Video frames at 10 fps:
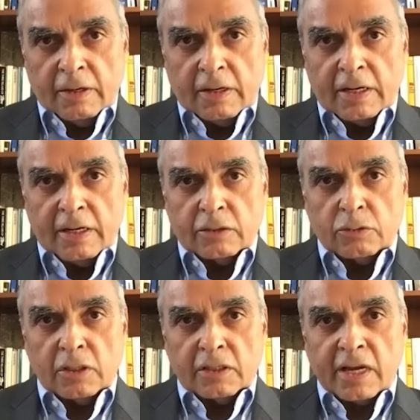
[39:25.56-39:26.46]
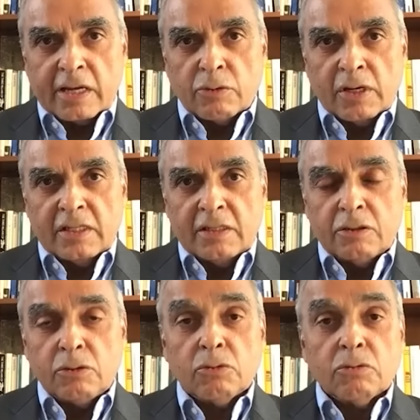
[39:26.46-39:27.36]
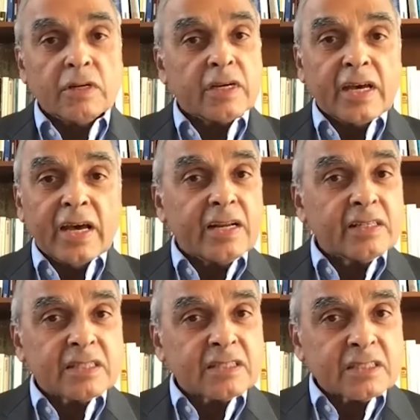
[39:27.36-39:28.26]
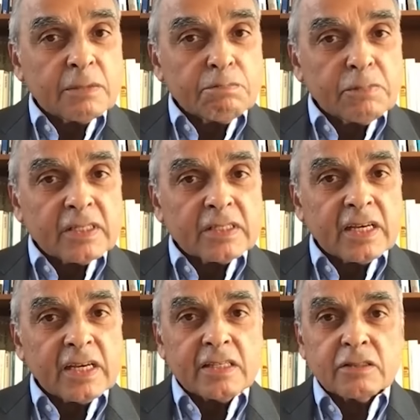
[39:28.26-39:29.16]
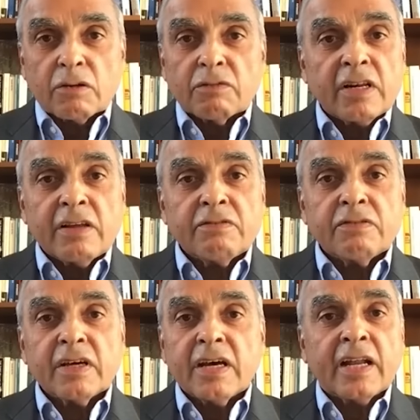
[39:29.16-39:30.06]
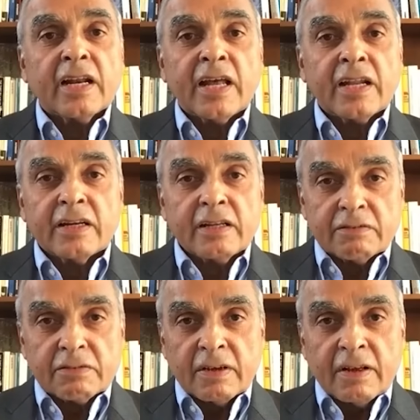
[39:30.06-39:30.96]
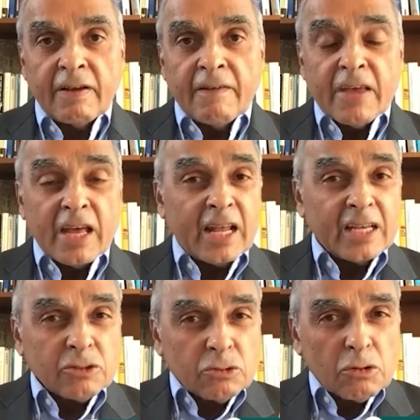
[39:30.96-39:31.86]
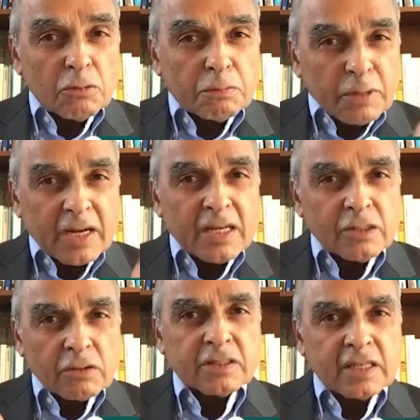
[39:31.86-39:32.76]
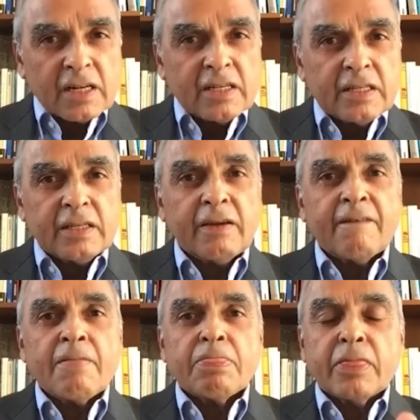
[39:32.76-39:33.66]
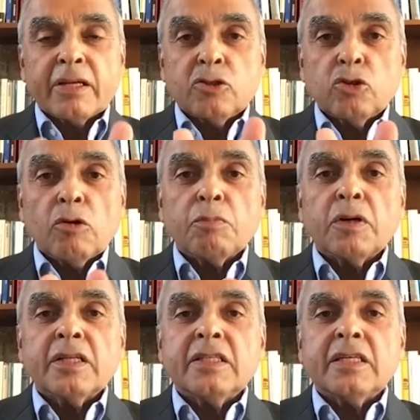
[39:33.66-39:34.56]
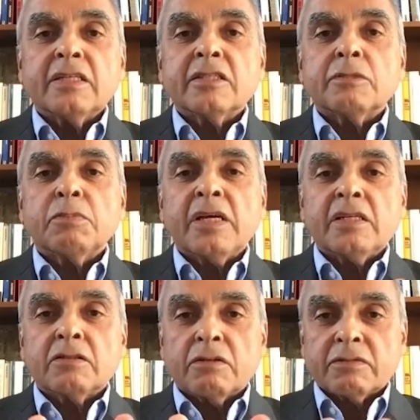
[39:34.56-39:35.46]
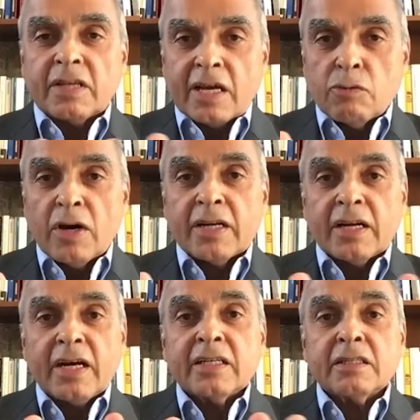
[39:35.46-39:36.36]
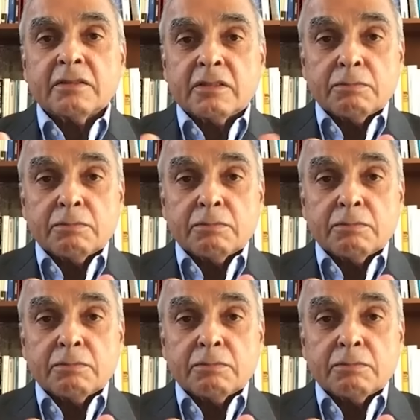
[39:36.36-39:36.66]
to the Taiwan issue. And it's a simple case of live and let live. And as you know, paradoxically, the geopolitical space of Taiwan under